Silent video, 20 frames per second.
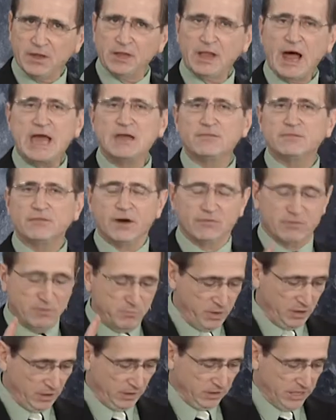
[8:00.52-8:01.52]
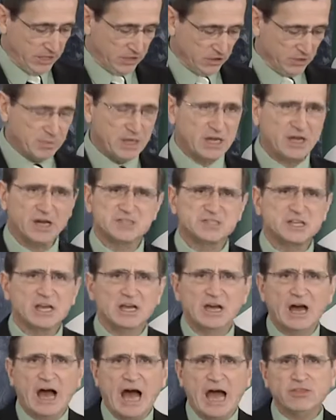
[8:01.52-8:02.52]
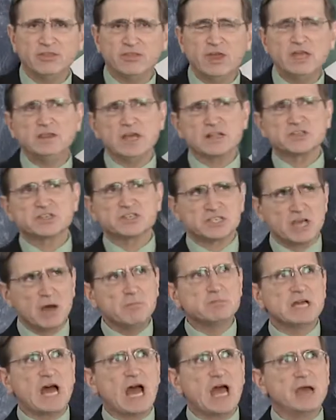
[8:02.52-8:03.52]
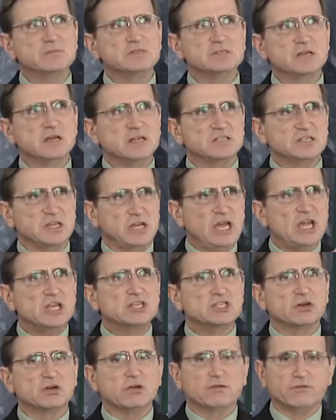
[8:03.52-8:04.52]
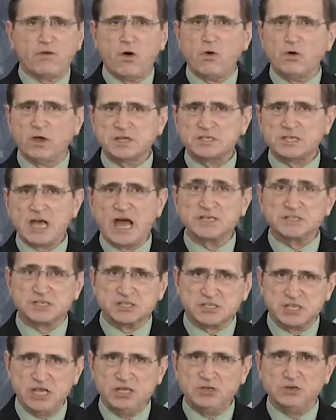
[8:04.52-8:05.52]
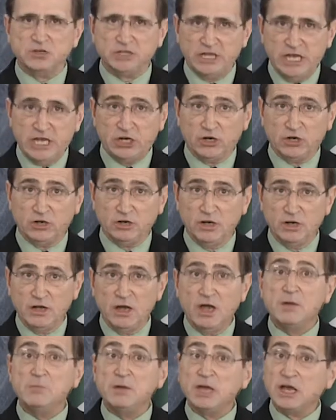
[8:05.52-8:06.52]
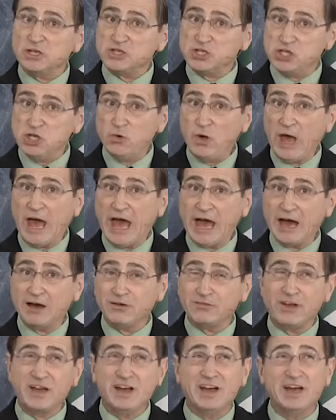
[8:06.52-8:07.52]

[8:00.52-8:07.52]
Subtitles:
life of a middle leader, because I think that sometimes it's easier to focus as a senior leader because you have,